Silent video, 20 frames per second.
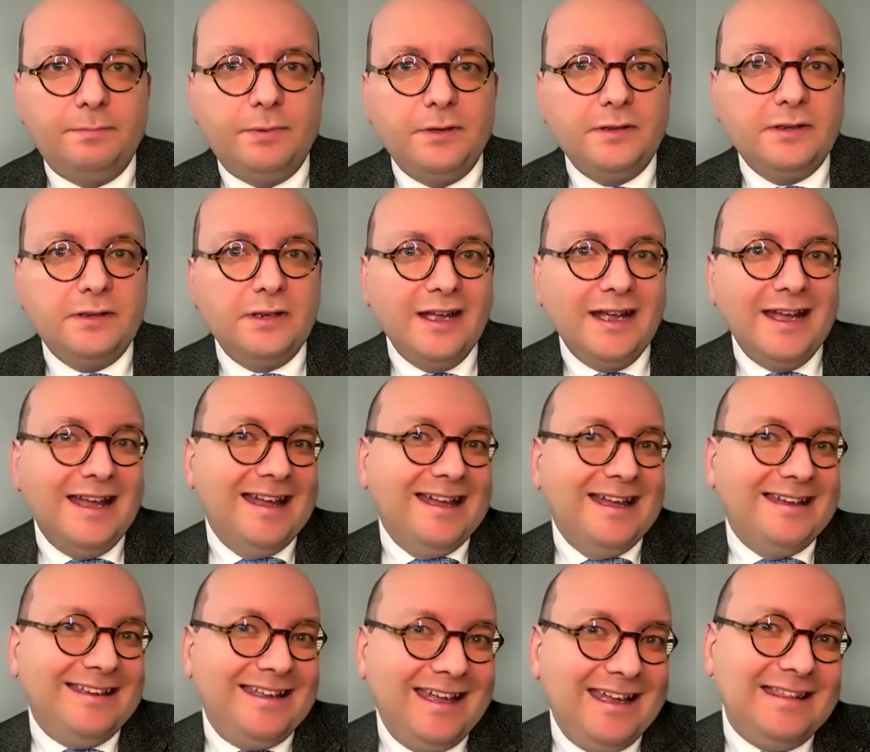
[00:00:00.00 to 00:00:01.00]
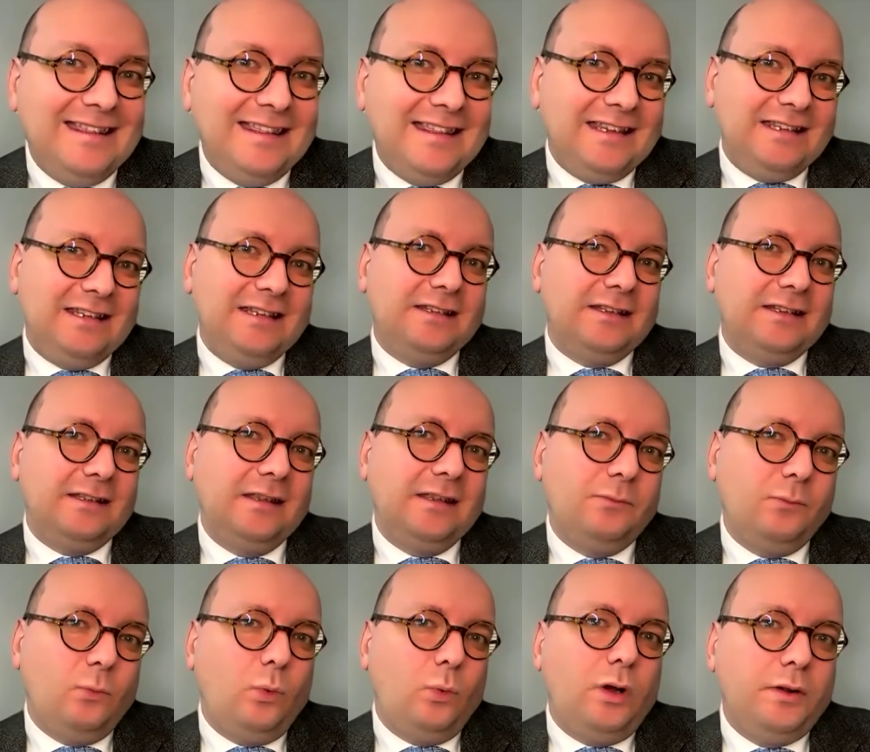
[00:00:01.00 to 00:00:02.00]
But again, this is I
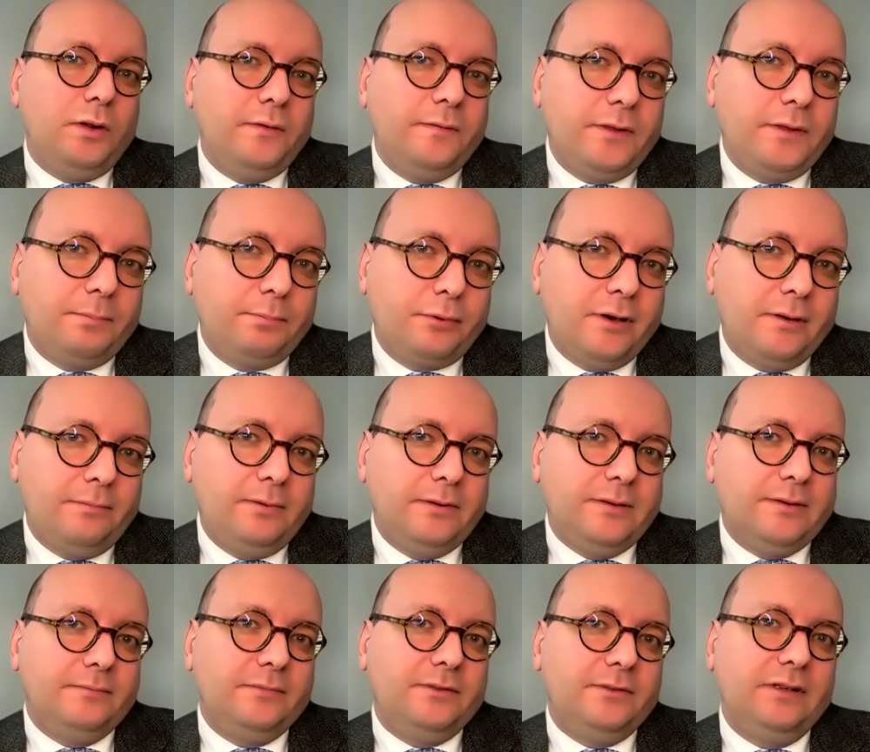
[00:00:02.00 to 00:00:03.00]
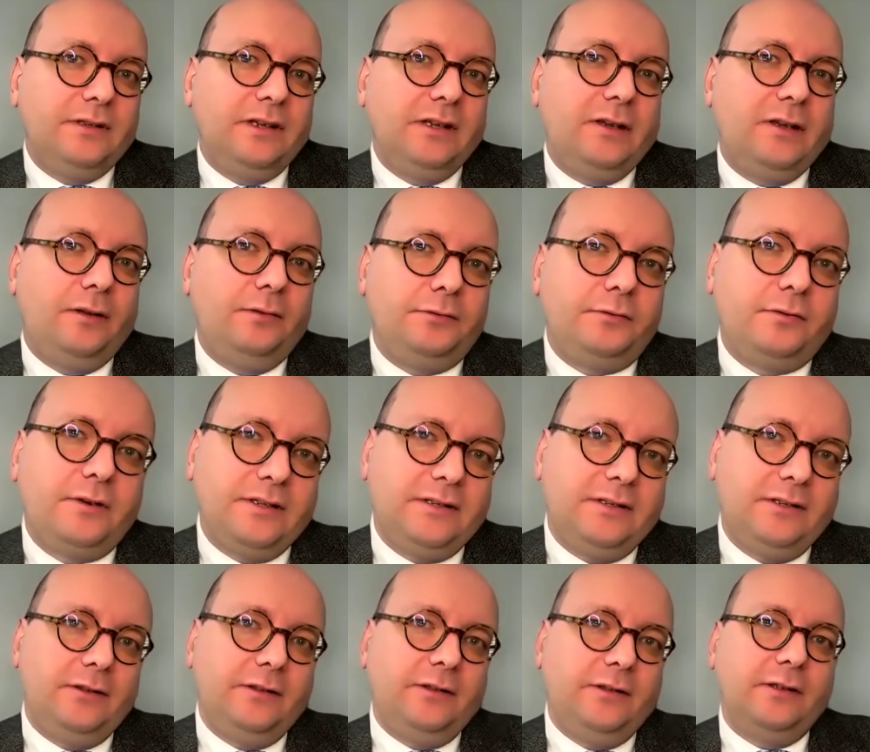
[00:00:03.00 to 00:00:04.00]
think one of the problems that, in
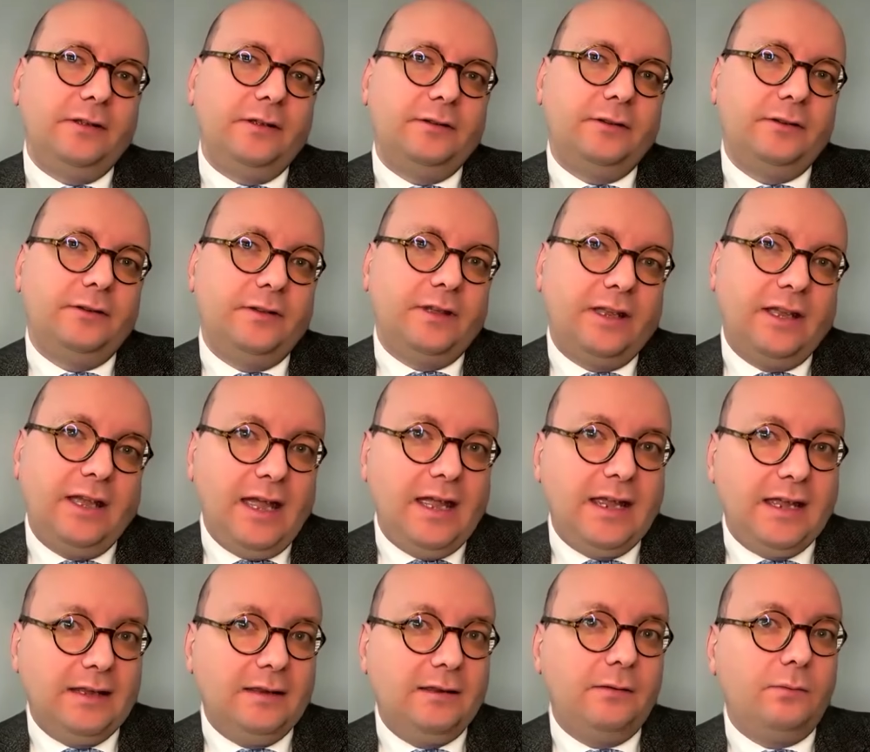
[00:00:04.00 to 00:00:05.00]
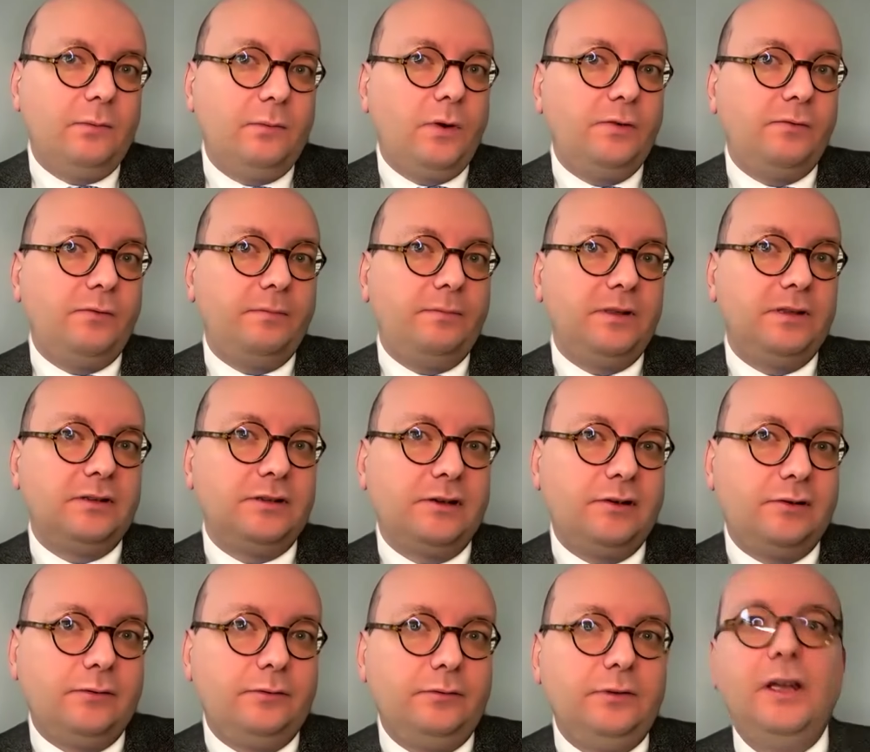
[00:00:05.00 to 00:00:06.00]
contrast to the to the king, where we've been
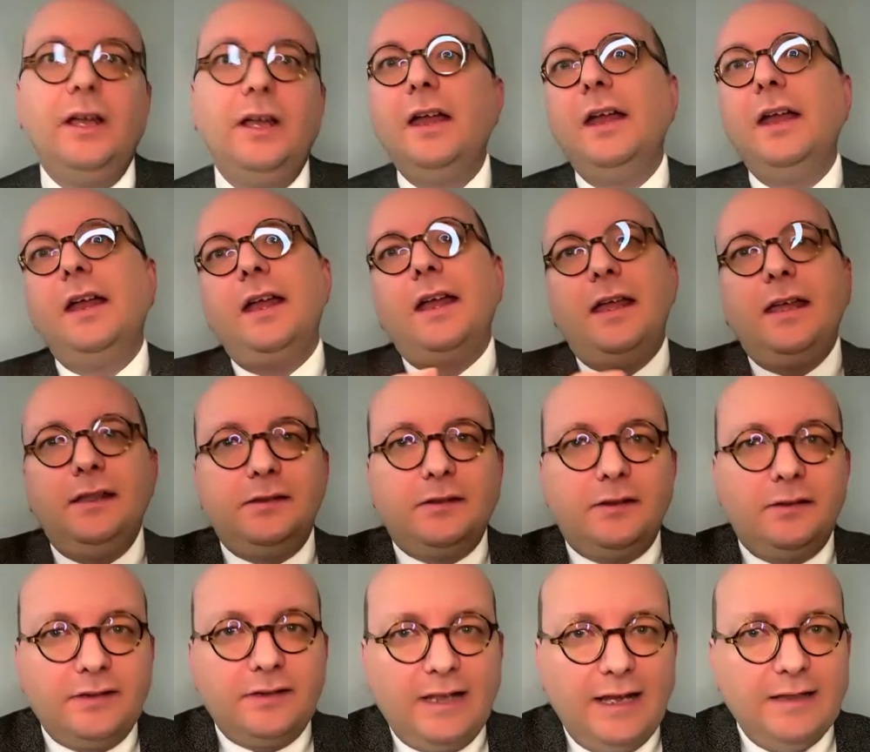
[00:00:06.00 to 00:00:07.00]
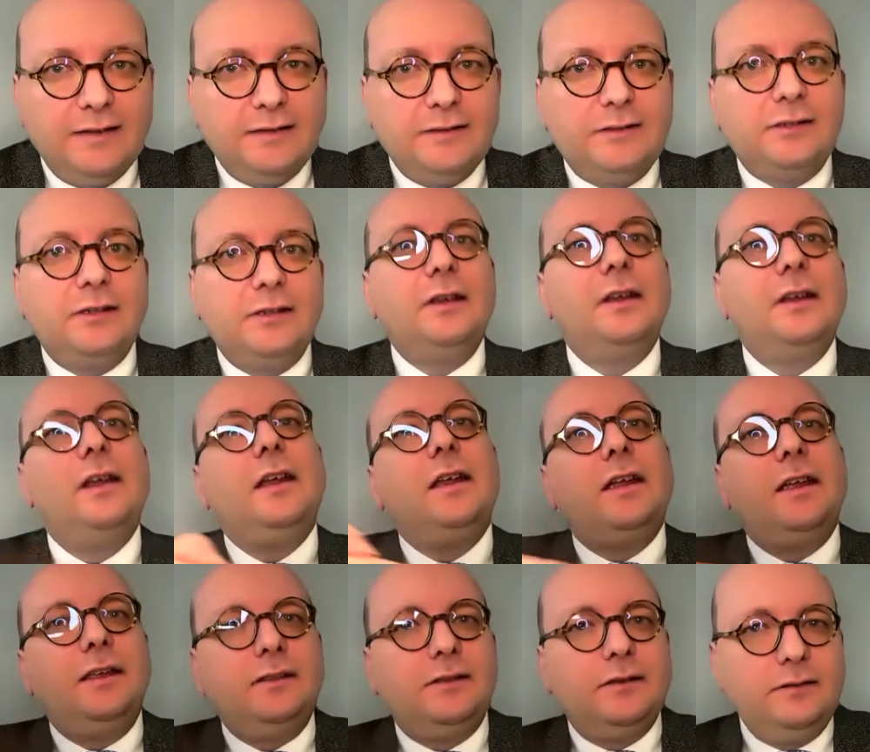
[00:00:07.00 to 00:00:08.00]
told he's got cancer,
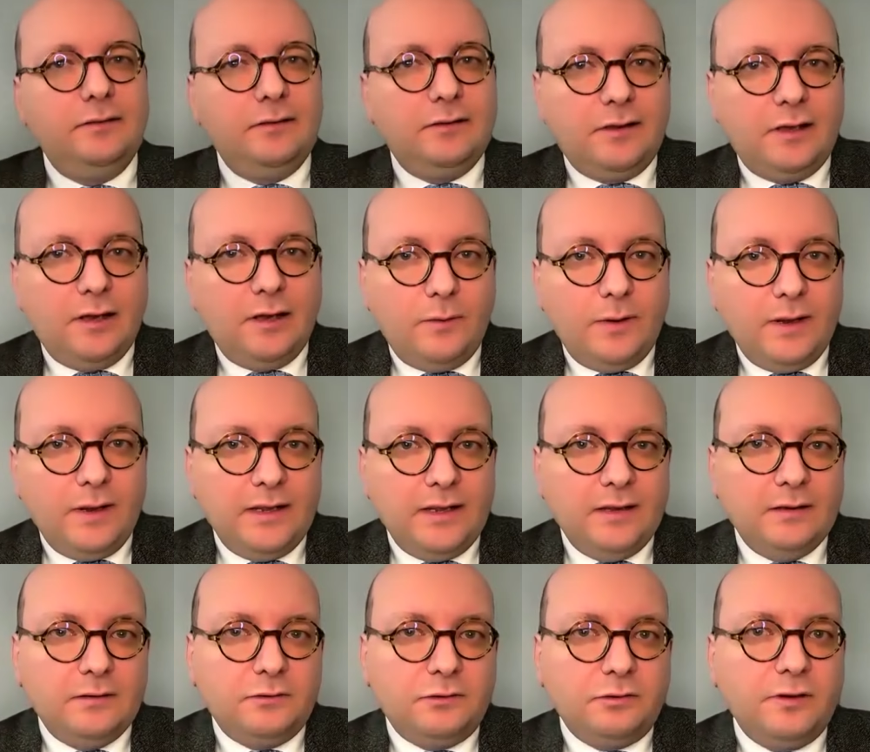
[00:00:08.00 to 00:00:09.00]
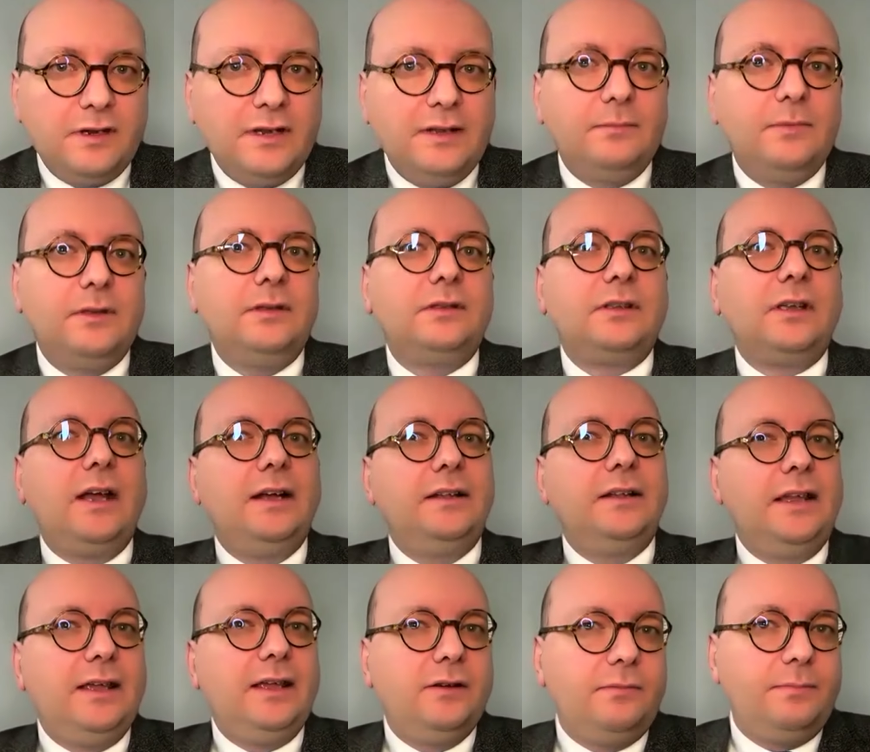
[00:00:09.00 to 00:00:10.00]
he's undergoing treatment,
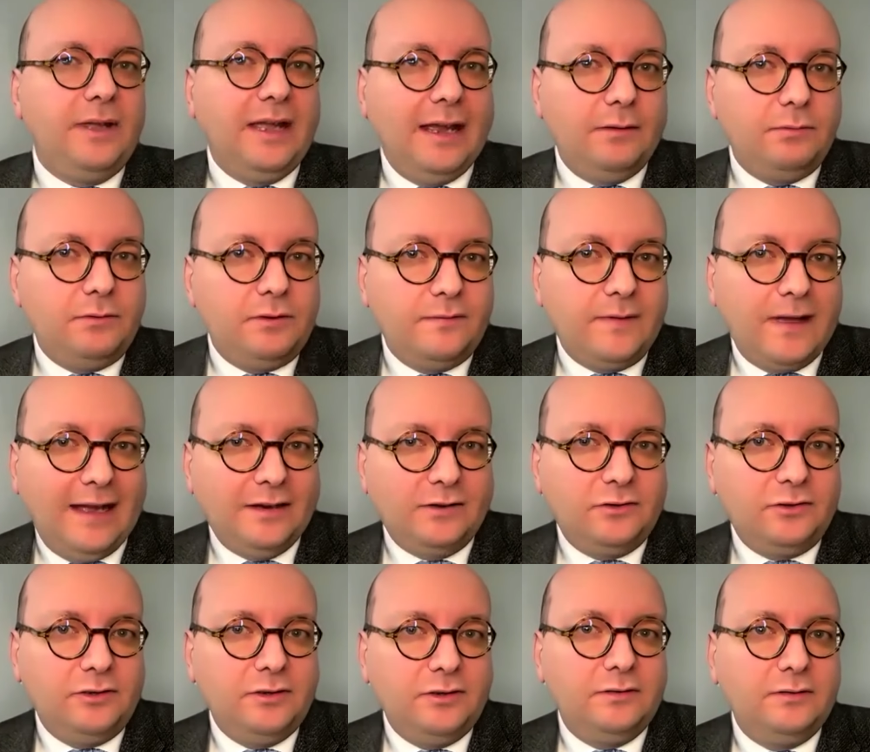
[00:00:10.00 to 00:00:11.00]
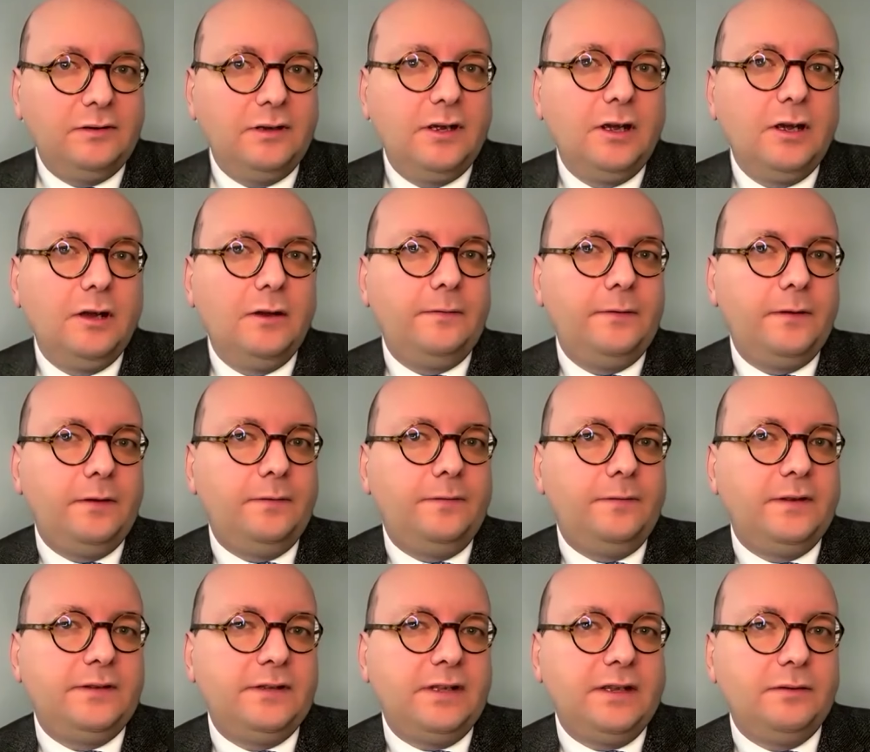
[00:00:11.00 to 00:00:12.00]
and he'll be out of action for the
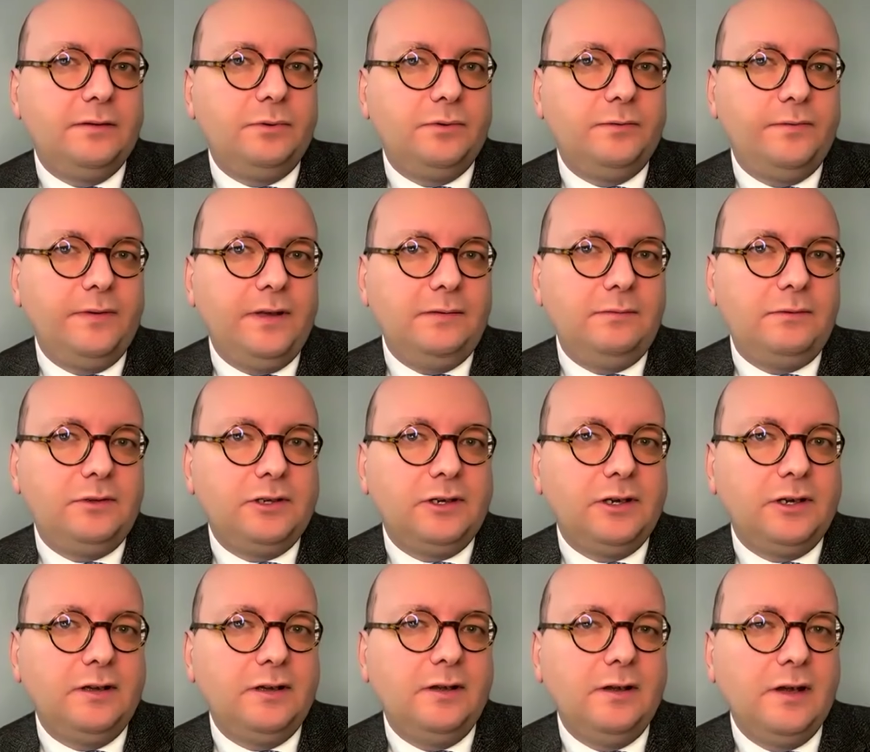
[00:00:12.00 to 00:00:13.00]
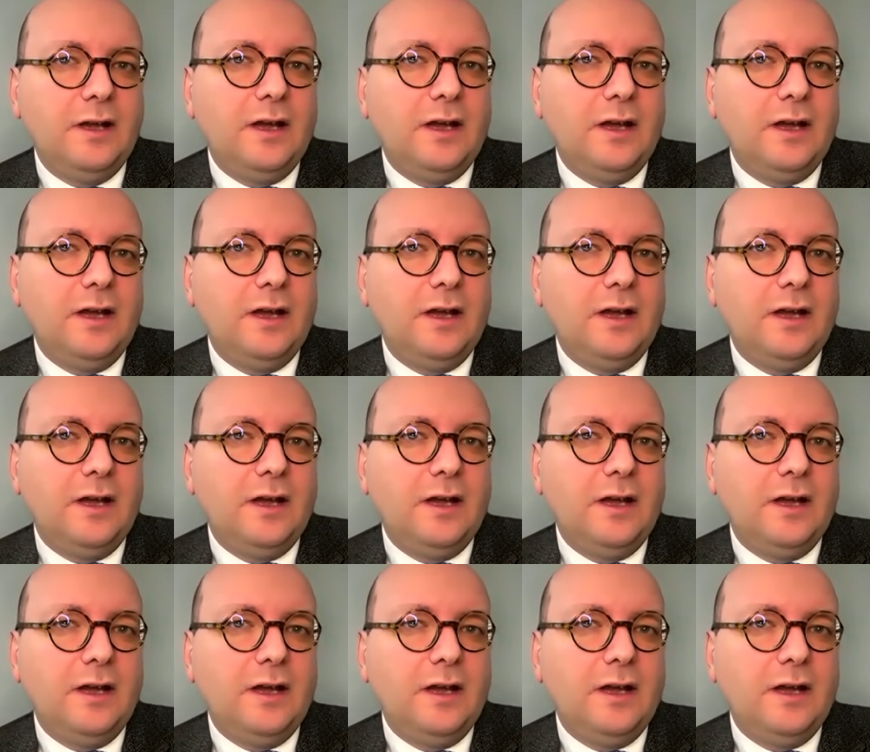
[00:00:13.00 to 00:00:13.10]
foreseeable future.